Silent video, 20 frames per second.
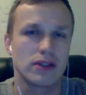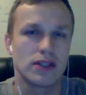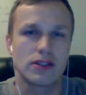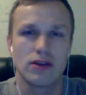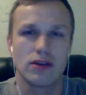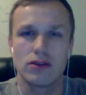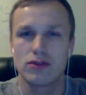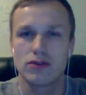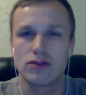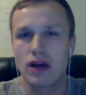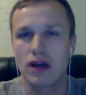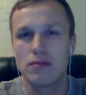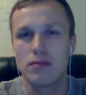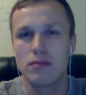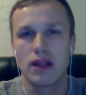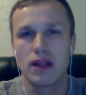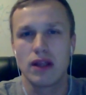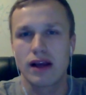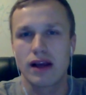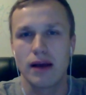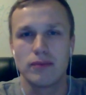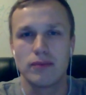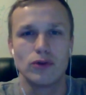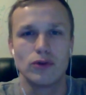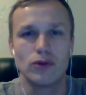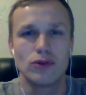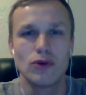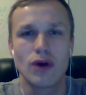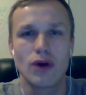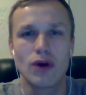It also can be like up to
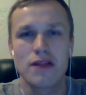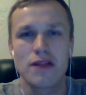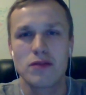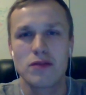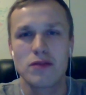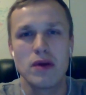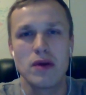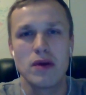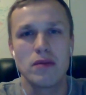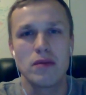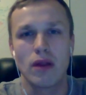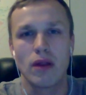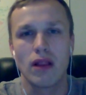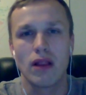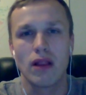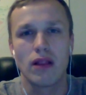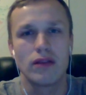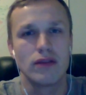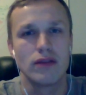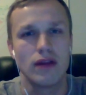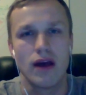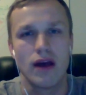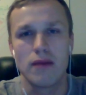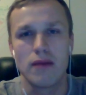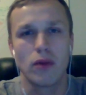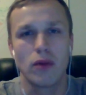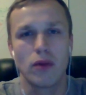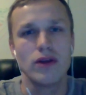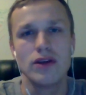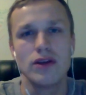200 people
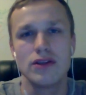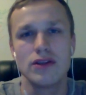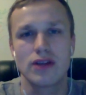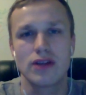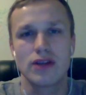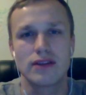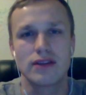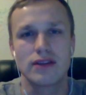employees. Wow.